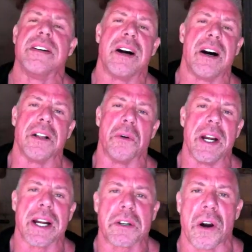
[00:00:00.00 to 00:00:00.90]
All the
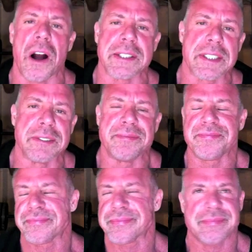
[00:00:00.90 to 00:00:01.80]
way across.
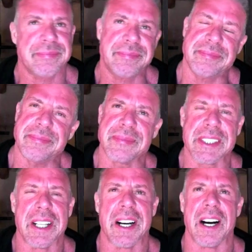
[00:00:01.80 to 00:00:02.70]

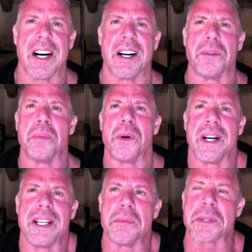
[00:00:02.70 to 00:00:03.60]
Oh boy,
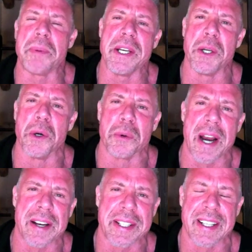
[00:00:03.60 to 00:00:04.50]
you must be new
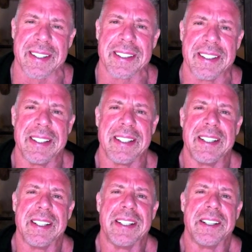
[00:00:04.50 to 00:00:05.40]
around here.
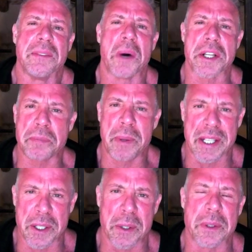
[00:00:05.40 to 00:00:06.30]
Must be
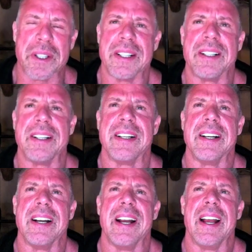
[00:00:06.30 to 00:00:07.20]
new.
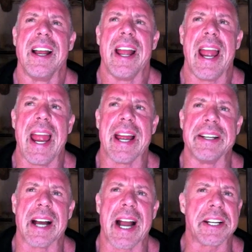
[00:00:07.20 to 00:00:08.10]

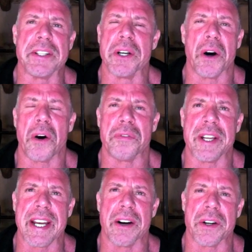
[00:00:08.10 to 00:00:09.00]
And I could do a whole
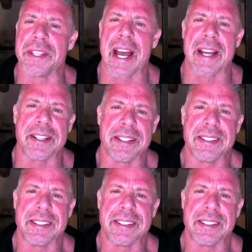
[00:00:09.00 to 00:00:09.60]
video on that,